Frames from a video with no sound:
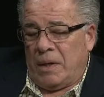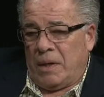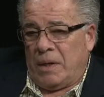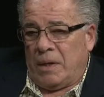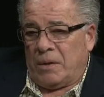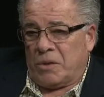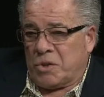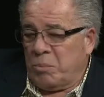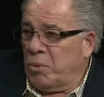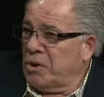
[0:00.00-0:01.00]
in uh, the
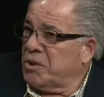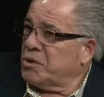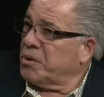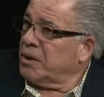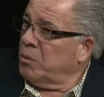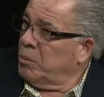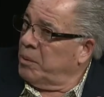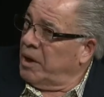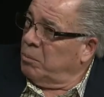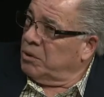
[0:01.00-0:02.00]
Seaport District that will
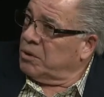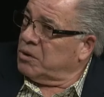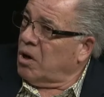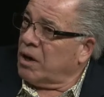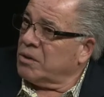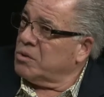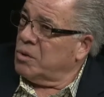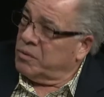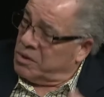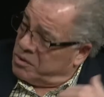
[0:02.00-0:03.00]
be able to dock and so forth.